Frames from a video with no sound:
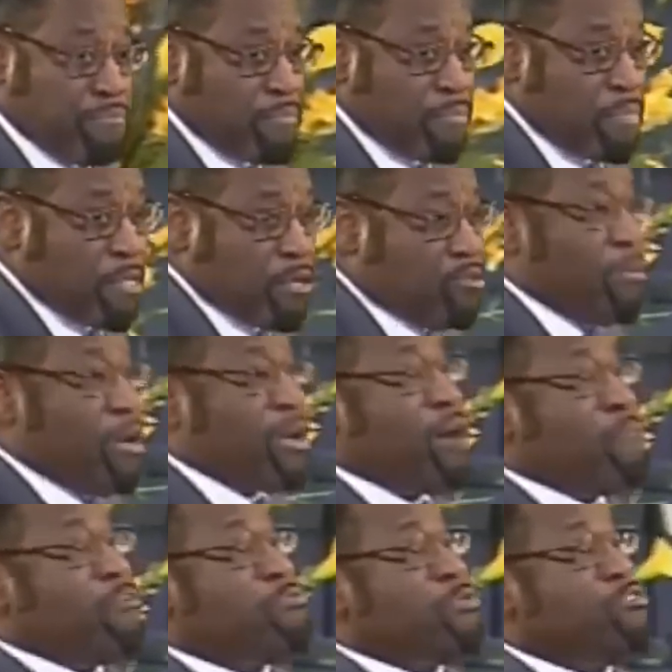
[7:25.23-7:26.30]
No matter how
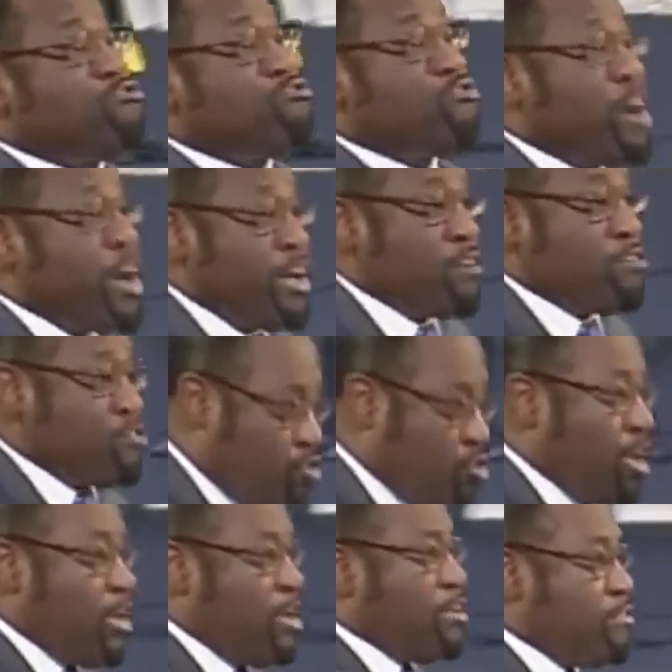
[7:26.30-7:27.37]
much we try to
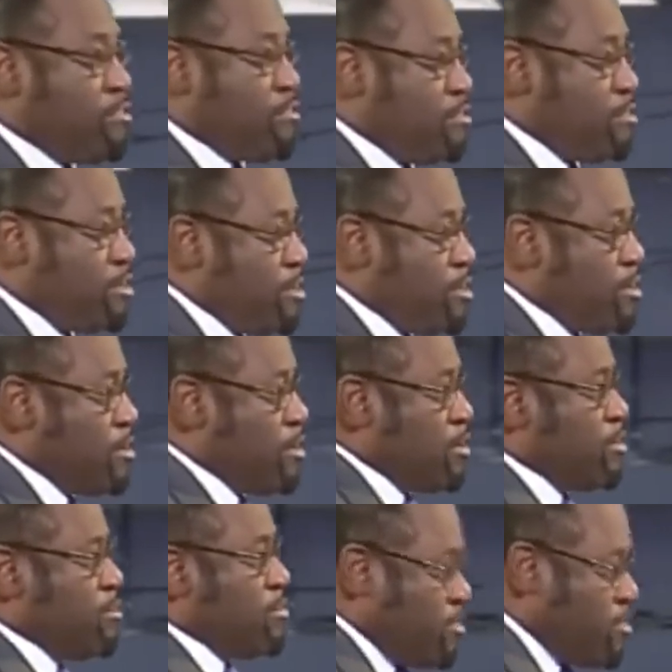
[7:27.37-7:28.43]
change
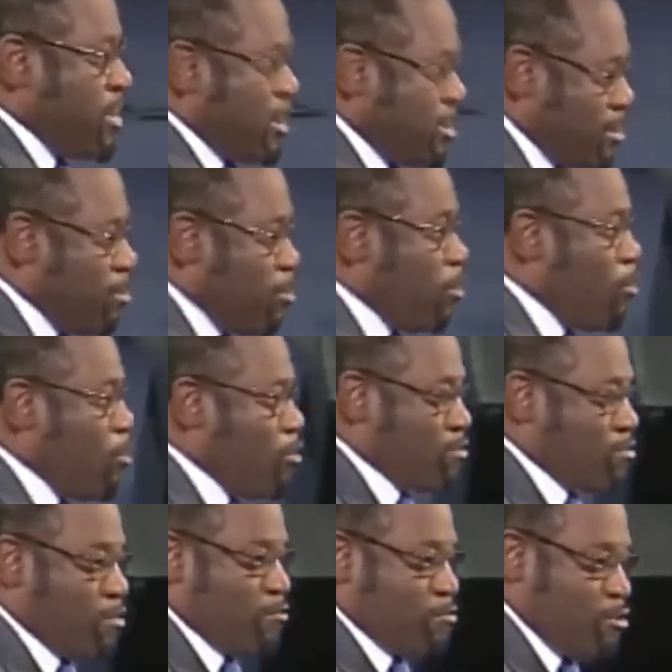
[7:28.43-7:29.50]
set laws
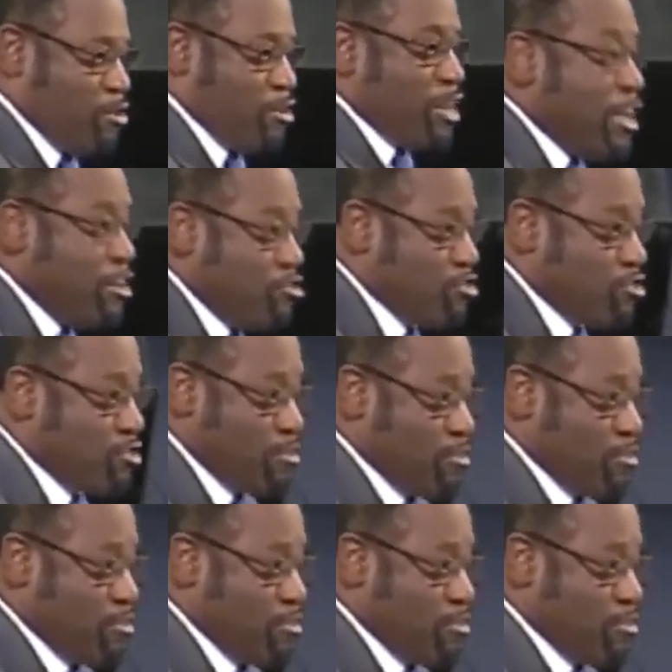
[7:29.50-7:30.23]
of nature,